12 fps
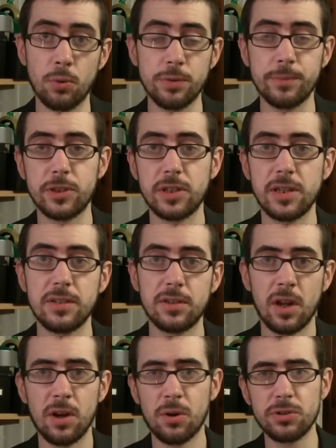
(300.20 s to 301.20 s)
older
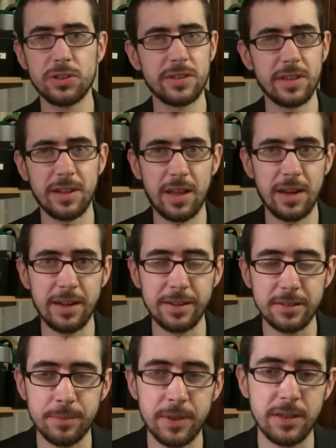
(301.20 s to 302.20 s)
machines, or just a
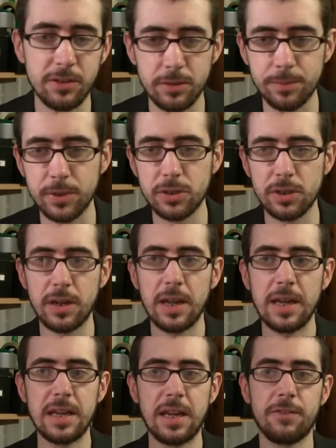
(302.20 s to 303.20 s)
Linux Mint distribution
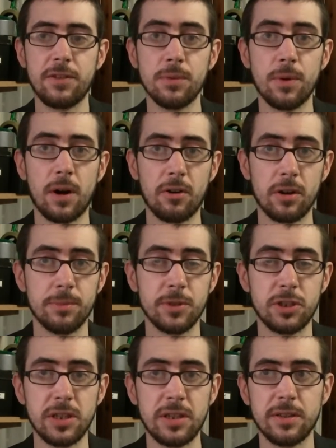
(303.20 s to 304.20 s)
if you are on a
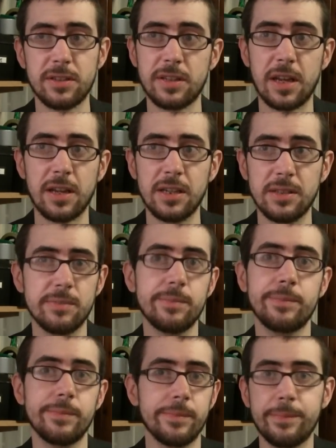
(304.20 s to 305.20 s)
machine that's, say,
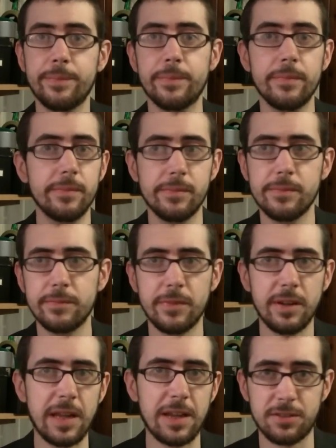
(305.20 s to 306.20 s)

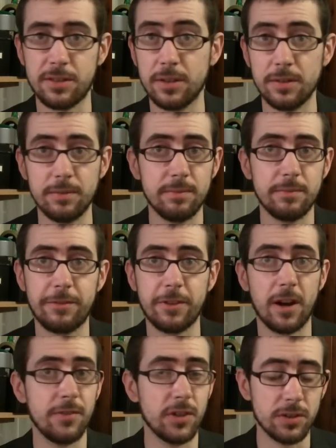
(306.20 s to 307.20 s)
less than
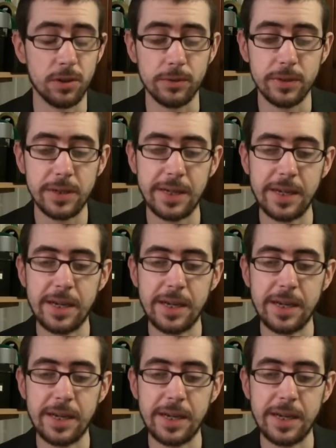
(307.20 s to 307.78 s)
5 years old.